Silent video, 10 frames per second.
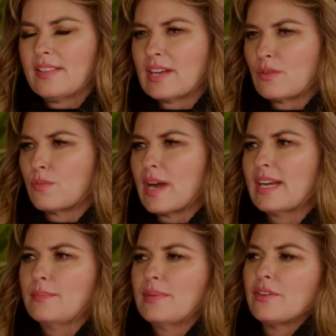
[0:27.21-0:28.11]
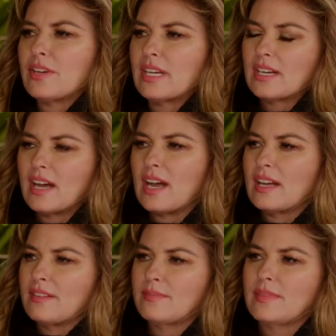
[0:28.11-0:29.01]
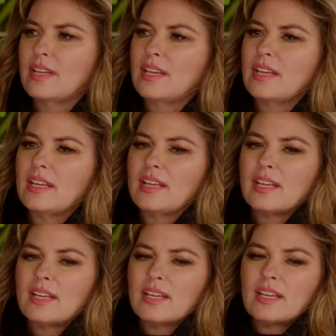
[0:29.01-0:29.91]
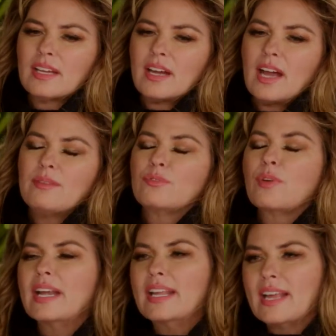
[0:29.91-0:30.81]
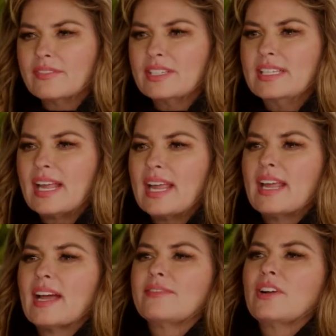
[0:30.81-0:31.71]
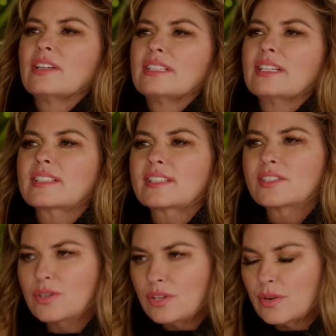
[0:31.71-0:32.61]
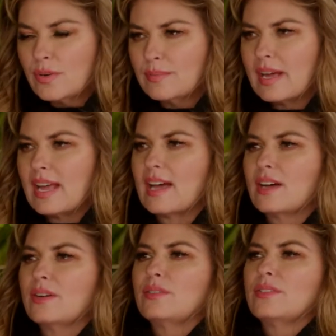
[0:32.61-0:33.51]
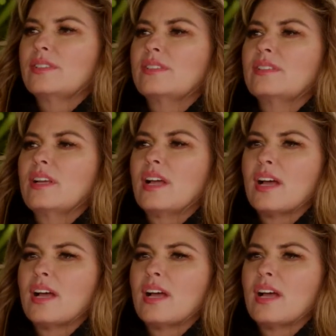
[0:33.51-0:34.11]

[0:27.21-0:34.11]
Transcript: that whole writing period. I'm I'm writing every day. I've got a little studio in my house.